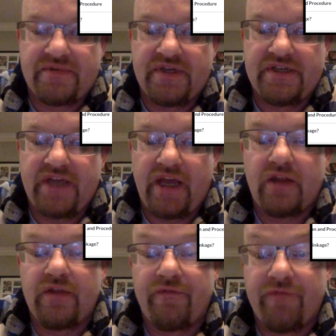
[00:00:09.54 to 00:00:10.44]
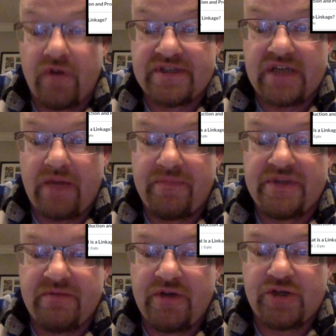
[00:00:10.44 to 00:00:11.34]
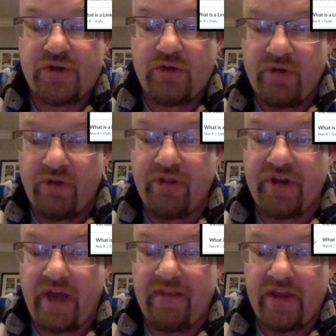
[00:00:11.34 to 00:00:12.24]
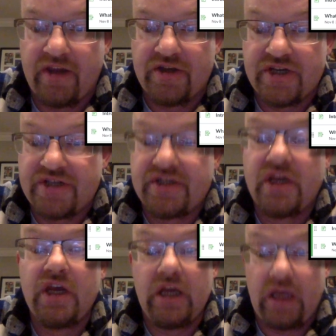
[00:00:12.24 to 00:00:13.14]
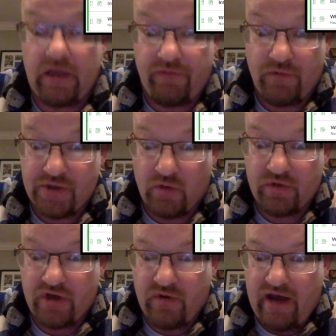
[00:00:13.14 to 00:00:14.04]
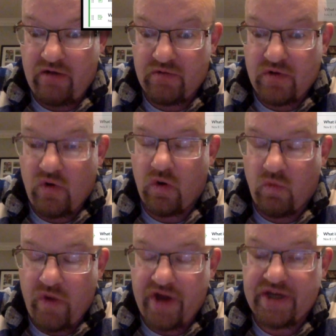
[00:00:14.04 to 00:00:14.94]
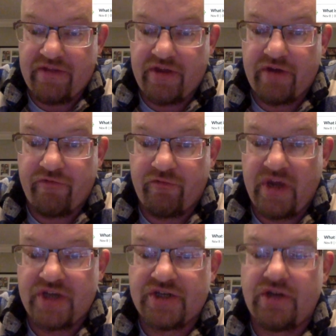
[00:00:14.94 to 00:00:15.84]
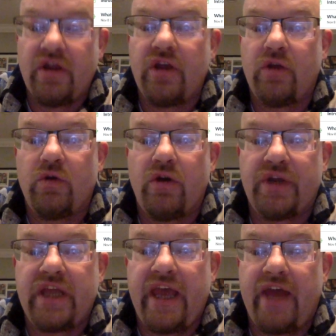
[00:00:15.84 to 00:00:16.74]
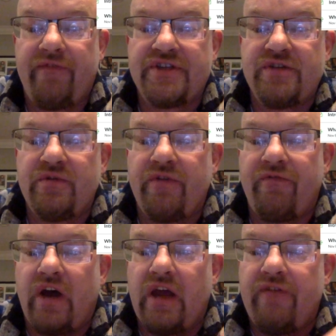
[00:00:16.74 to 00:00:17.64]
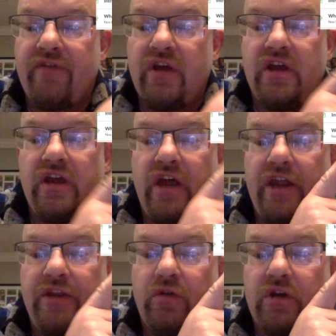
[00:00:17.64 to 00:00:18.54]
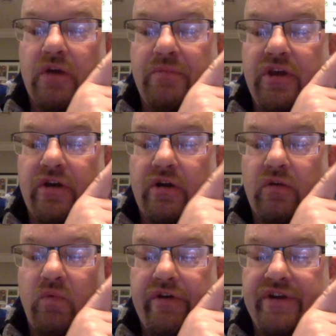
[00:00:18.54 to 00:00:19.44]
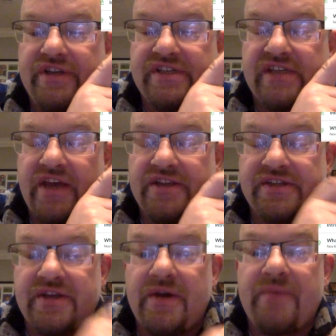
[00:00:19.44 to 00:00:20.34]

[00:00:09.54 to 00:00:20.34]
to take. The first step is to make sure you build the 9 linkages. If you don't know how or where to get that information, you go into Canvas Unit 5 and you look up here where it says